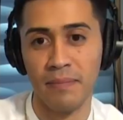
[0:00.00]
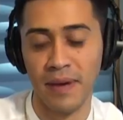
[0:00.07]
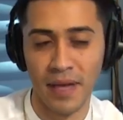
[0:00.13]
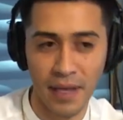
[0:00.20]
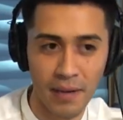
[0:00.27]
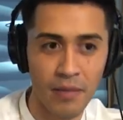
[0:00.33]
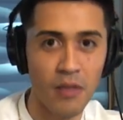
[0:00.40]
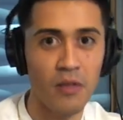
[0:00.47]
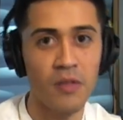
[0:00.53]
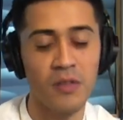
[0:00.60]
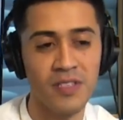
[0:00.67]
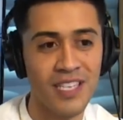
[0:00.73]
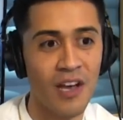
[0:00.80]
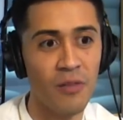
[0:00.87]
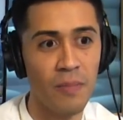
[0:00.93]
like
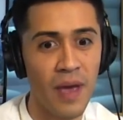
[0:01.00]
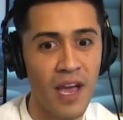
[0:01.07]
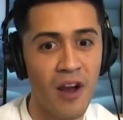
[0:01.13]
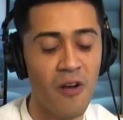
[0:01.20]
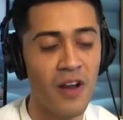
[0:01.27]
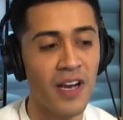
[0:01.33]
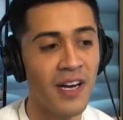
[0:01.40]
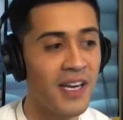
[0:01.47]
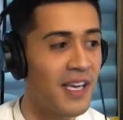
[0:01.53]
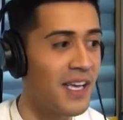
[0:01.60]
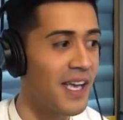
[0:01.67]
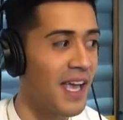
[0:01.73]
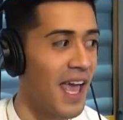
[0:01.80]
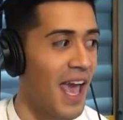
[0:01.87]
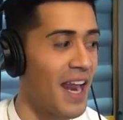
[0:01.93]
the South Bay area,
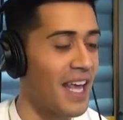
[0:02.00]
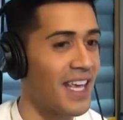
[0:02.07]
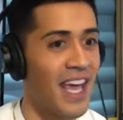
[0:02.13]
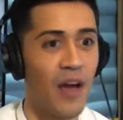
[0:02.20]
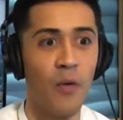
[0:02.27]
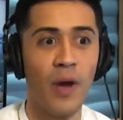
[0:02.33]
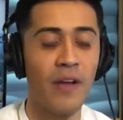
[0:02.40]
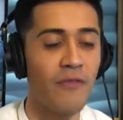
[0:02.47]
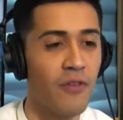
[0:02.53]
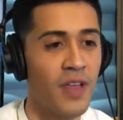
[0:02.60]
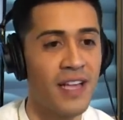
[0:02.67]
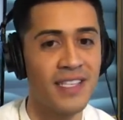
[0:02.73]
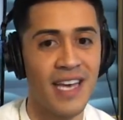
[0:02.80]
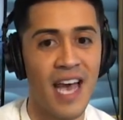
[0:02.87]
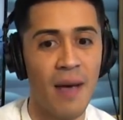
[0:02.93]
and I can't wait for
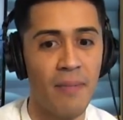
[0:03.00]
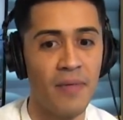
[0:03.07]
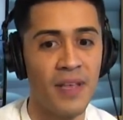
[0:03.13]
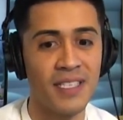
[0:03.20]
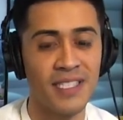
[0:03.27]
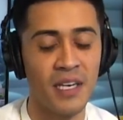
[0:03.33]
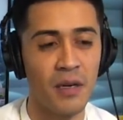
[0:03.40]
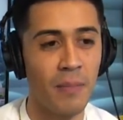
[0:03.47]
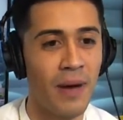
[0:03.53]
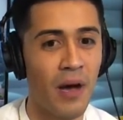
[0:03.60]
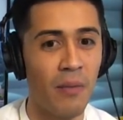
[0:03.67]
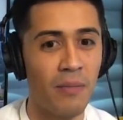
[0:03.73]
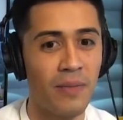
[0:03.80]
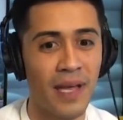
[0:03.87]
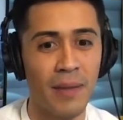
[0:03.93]
that to happen. They said in
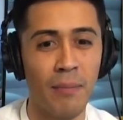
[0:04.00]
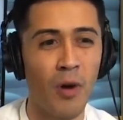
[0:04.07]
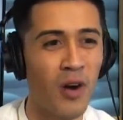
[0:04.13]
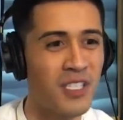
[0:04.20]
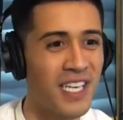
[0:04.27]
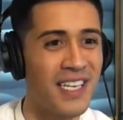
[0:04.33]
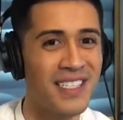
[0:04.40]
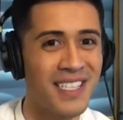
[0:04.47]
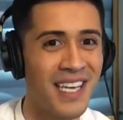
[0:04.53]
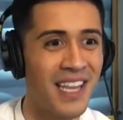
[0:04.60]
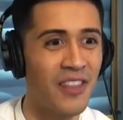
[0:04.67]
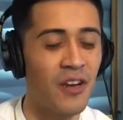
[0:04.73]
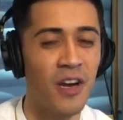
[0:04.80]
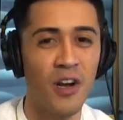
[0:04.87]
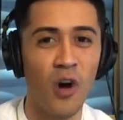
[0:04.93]
about like March
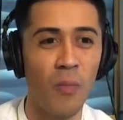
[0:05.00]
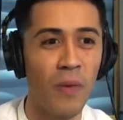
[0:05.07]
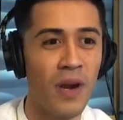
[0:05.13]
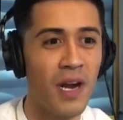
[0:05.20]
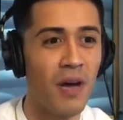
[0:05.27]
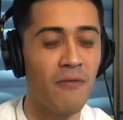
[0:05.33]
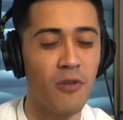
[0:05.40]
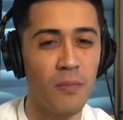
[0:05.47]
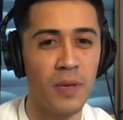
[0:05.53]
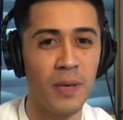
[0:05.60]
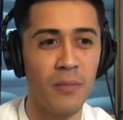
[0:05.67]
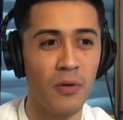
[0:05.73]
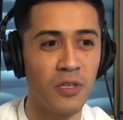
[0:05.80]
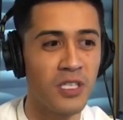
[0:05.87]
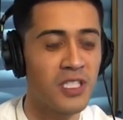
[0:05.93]
eighteenth they're gonna open it up for
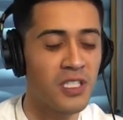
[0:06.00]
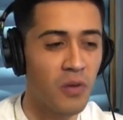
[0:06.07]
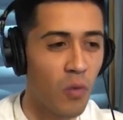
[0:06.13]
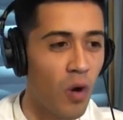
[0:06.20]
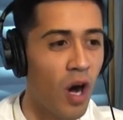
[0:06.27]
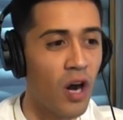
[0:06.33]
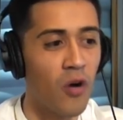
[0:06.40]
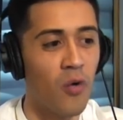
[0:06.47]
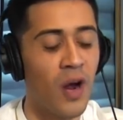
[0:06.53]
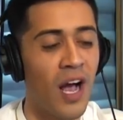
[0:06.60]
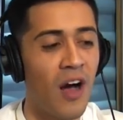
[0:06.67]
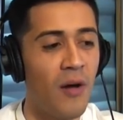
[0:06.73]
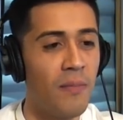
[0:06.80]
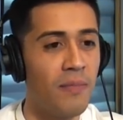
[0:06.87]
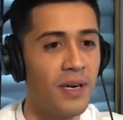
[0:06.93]
people just to walk
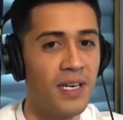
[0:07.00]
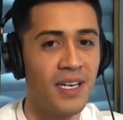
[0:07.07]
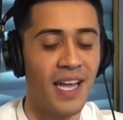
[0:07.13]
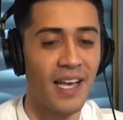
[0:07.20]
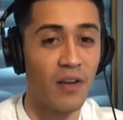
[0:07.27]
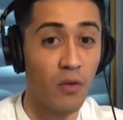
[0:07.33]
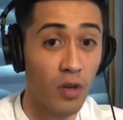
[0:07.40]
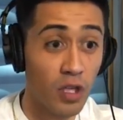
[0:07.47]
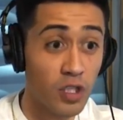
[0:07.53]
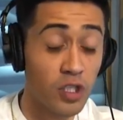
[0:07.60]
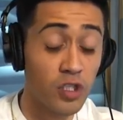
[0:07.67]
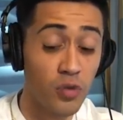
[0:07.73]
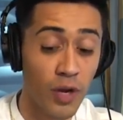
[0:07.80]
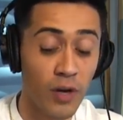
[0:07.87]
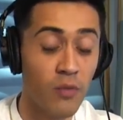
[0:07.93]
around, but like
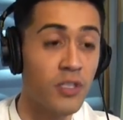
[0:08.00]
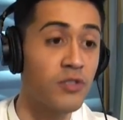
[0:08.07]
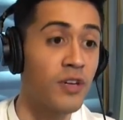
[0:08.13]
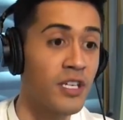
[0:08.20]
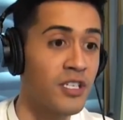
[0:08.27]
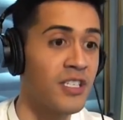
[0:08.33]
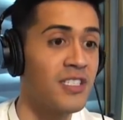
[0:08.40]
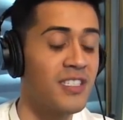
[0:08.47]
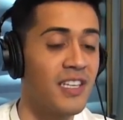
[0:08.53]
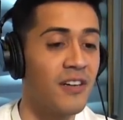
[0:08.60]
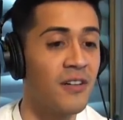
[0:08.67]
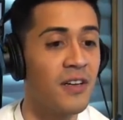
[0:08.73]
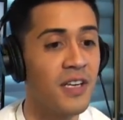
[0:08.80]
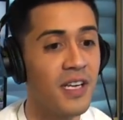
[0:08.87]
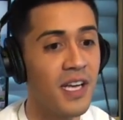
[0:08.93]
strict restrictions
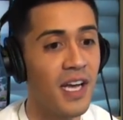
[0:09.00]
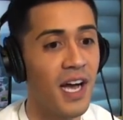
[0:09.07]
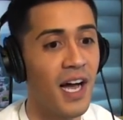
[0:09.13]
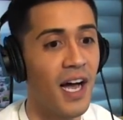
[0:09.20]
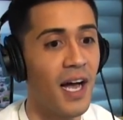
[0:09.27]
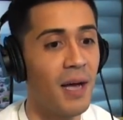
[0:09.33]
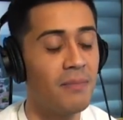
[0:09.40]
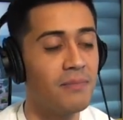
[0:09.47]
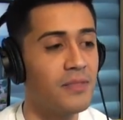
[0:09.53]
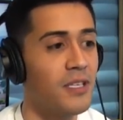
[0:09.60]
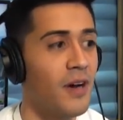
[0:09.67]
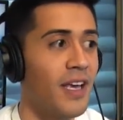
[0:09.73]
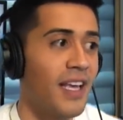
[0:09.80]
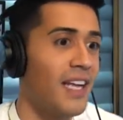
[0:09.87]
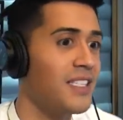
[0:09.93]
still. Um,
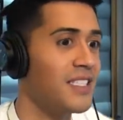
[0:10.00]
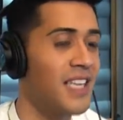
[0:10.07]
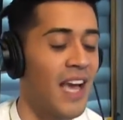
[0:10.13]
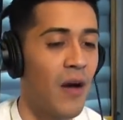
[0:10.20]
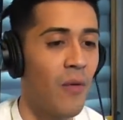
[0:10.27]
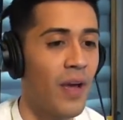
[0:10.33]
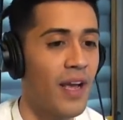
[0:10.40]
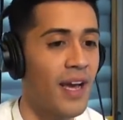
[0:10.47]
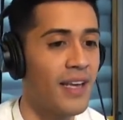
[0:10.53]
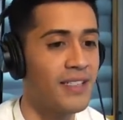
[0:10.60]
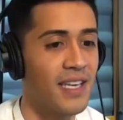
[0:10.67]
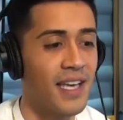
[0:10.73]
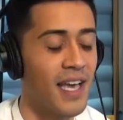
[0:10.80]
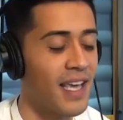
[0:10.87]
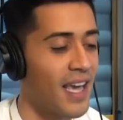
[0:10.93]
so I, I just can't wait,
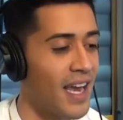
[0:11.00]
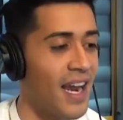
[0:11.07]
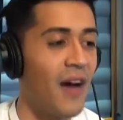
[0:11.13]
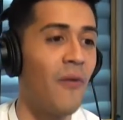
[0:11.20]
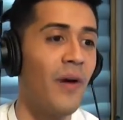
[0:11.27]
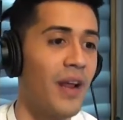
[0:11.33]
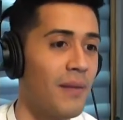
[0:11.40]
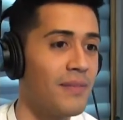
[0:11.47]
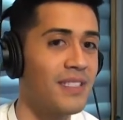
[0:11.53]
guys. I, I cannot wait. I'm